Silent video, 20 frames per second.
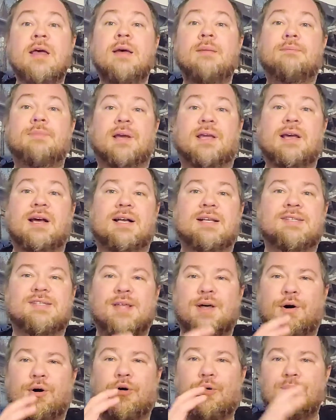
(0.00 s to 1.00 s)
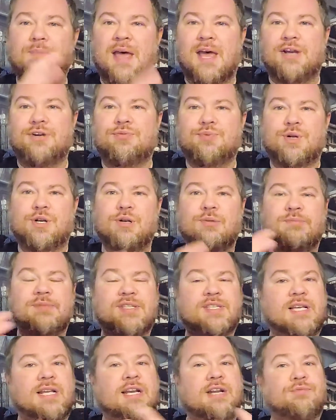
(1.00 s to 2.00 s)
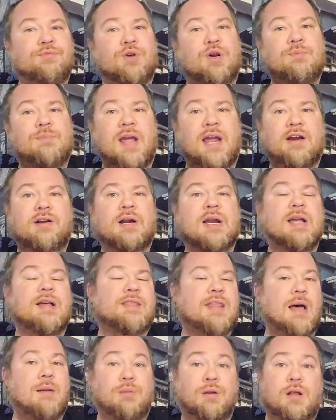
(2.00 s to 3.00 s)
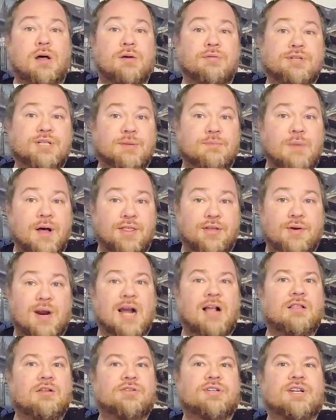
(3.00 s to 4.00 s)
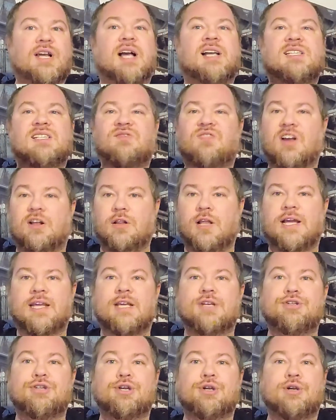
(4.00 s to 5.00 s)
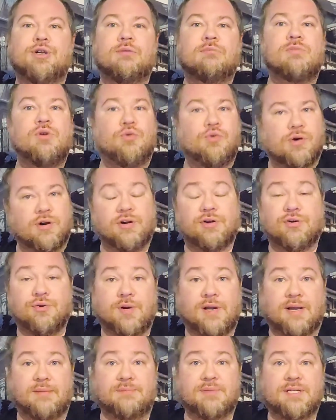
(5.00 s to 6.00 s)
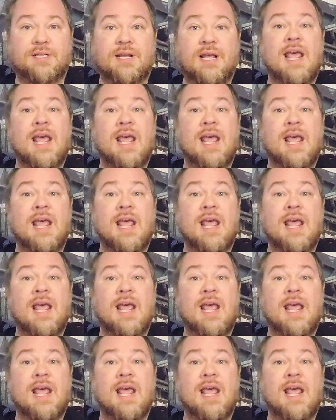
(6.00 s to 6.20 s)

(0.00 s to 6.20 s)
because the whole bedroom, sitting room area that belonged to Mother Allardyce felt like a tomb or a crypt.